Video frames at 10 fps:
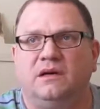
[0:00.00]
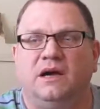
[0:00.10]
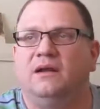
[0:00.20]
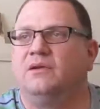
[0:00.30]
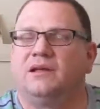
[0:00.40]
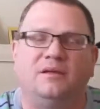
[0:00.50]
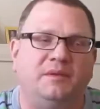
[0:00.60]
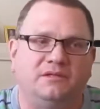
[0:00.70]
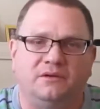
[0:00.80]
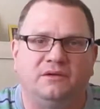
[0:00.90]
I don't want to come
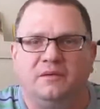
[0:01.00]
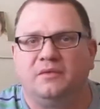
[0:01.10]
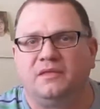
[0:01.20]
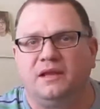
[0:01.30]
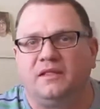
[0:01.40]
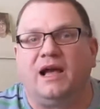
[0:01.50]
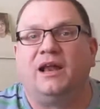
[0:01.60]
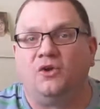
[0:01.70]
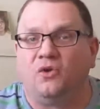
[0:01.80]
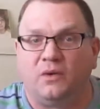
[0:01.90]
into agreement with anything. I
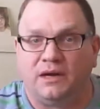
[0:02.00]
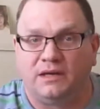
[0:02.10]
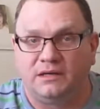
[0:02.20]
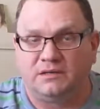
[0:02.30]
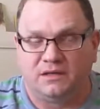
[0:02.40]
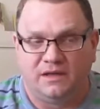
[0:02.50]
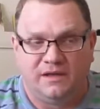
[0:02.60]
don't know what it is,